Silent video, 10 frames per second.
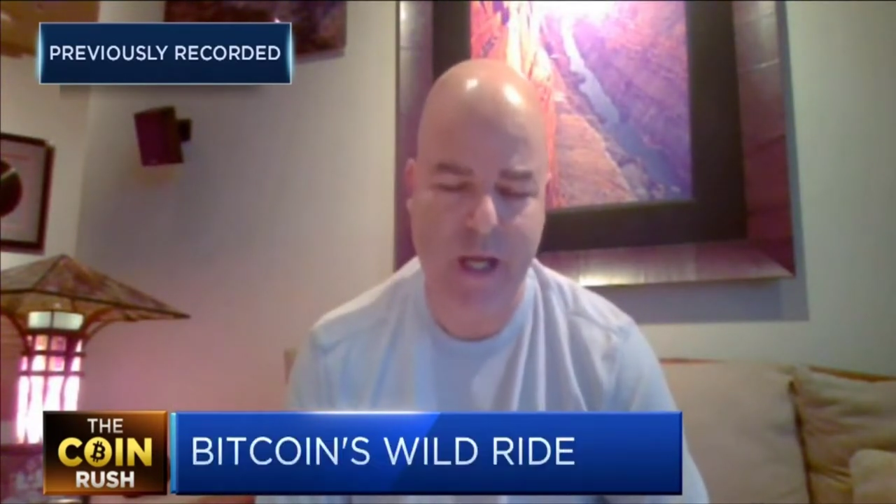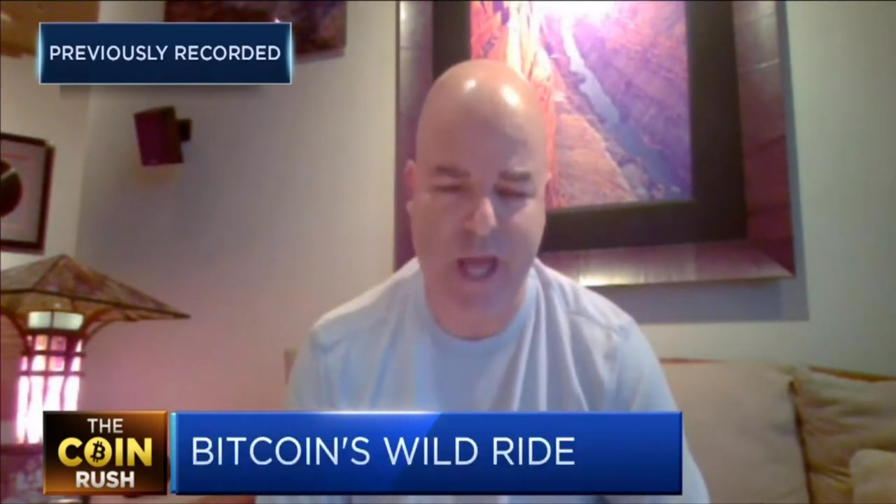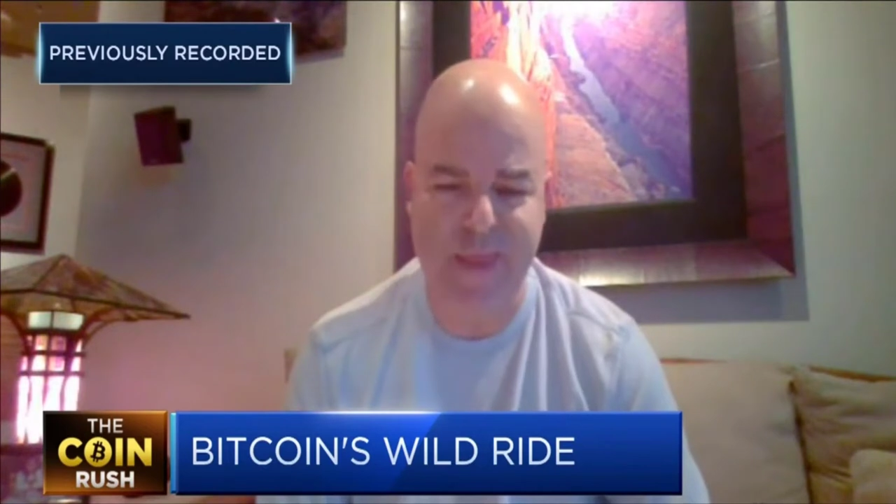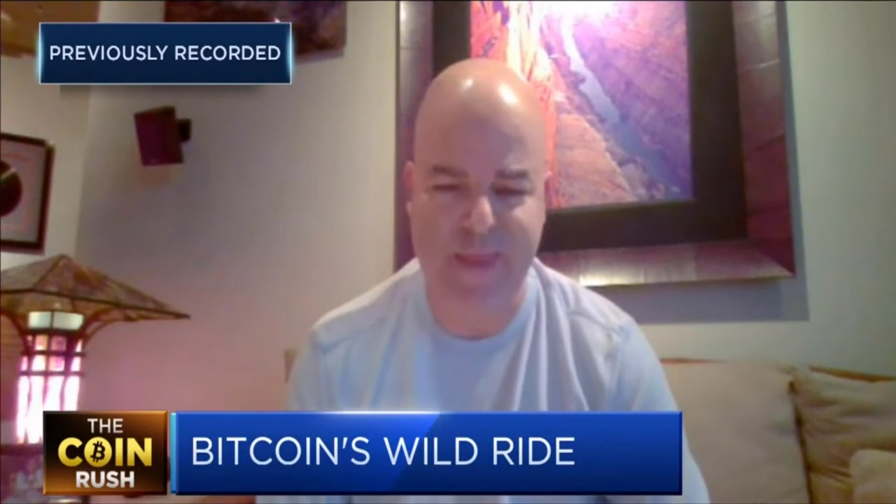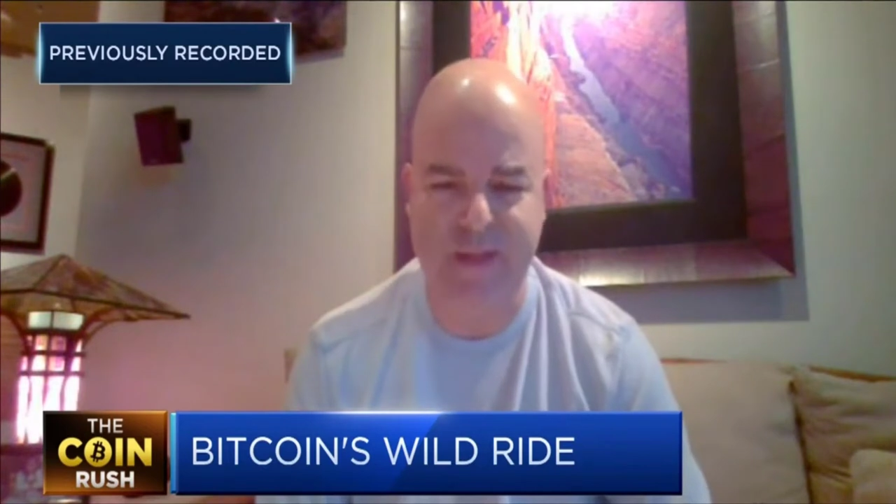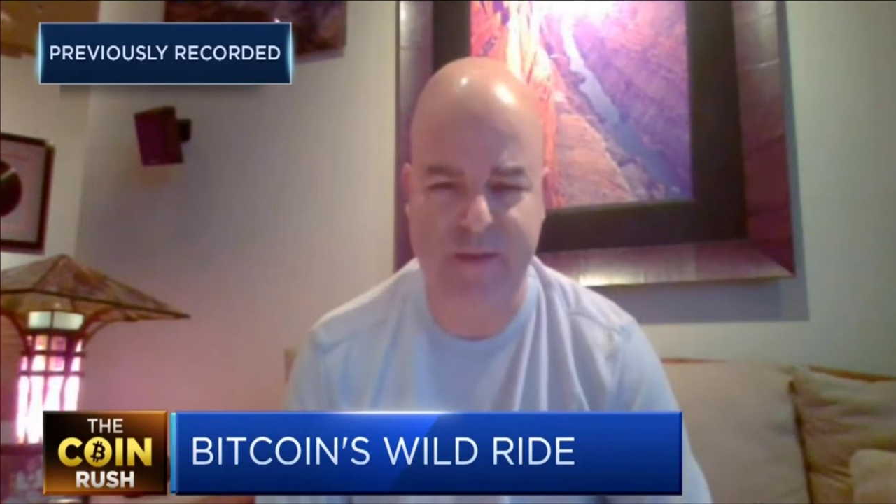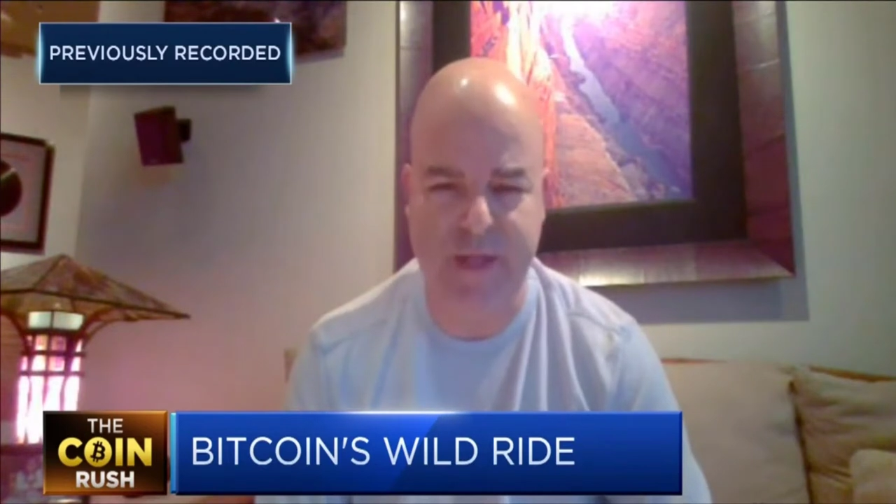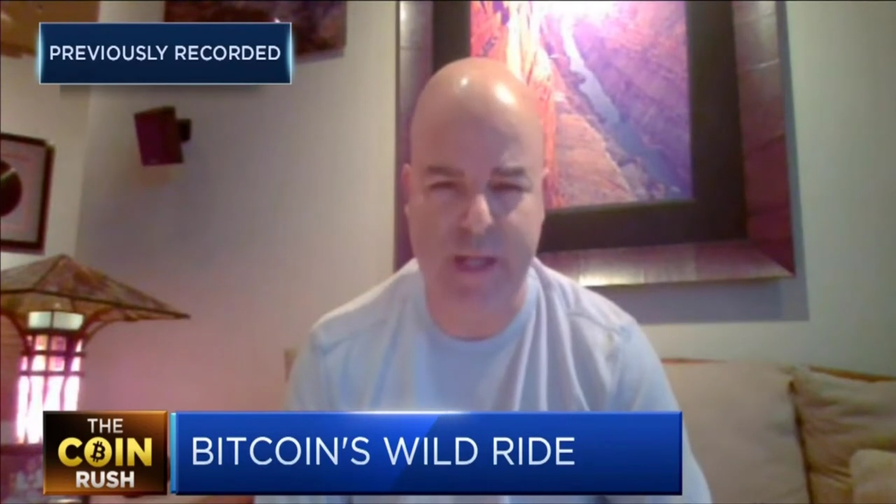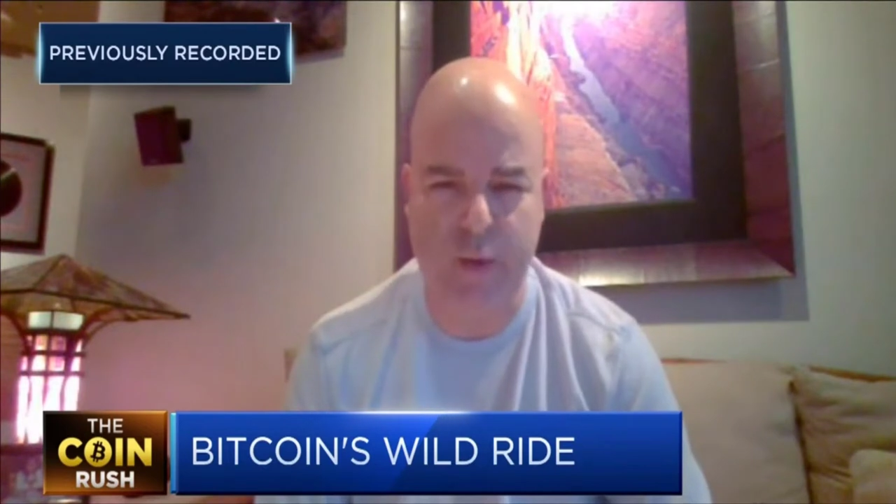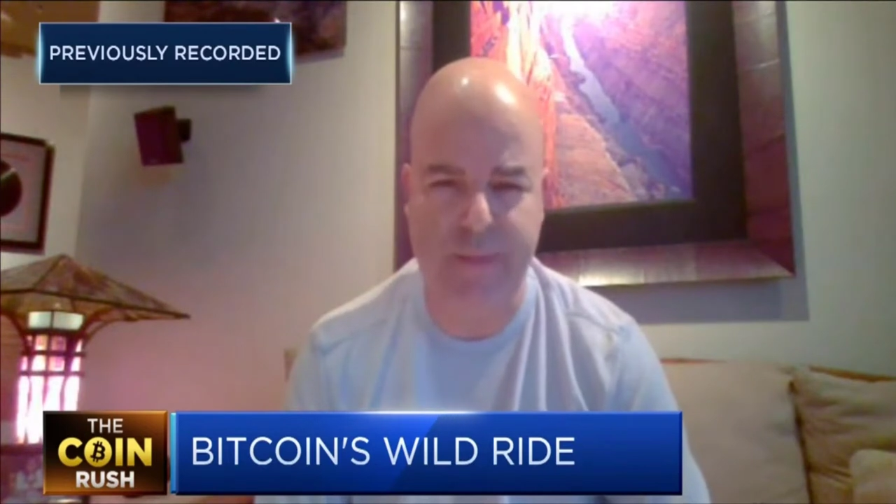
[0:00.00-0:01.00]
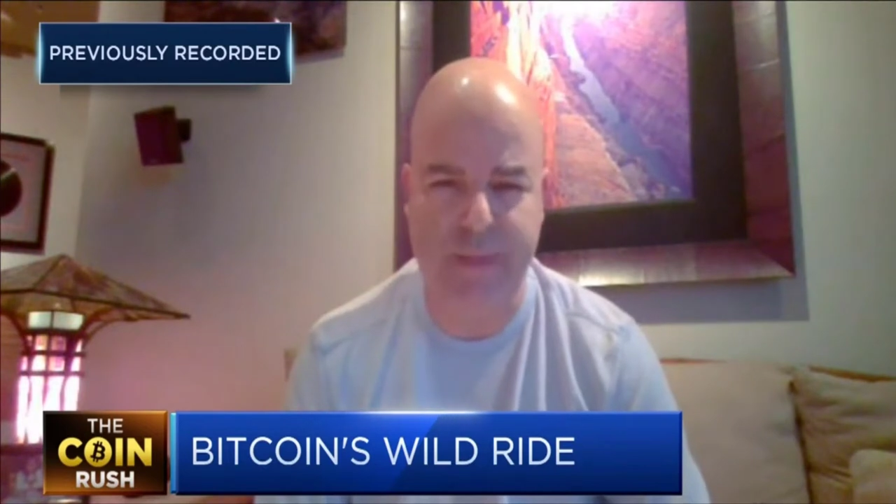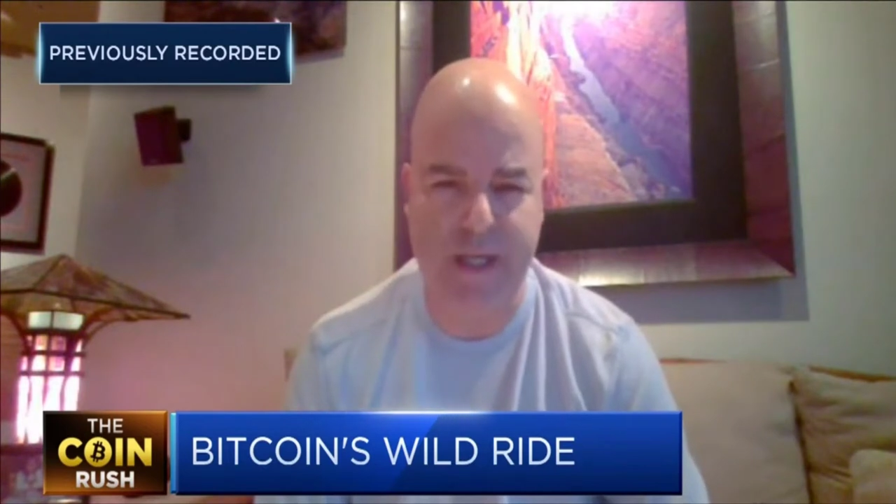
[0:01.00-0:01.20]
I think today will be a